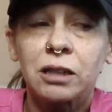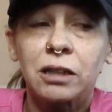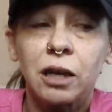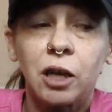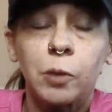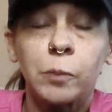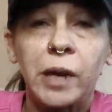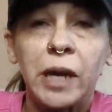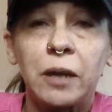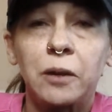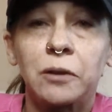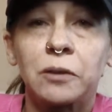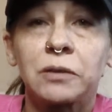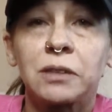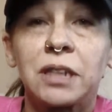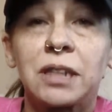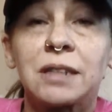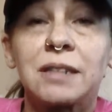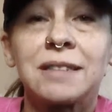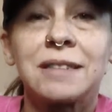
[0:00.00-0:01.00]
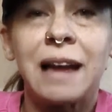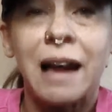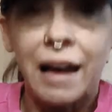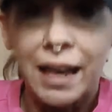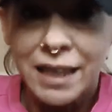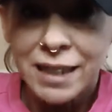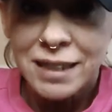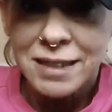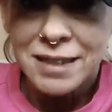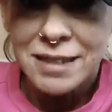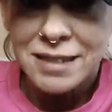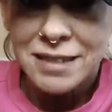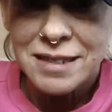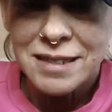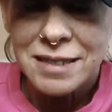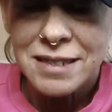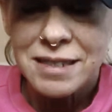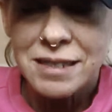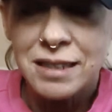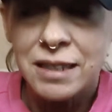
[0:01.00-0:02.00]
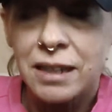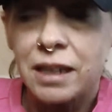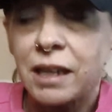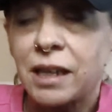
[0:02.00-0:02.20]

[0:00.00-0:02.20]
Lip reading: about diets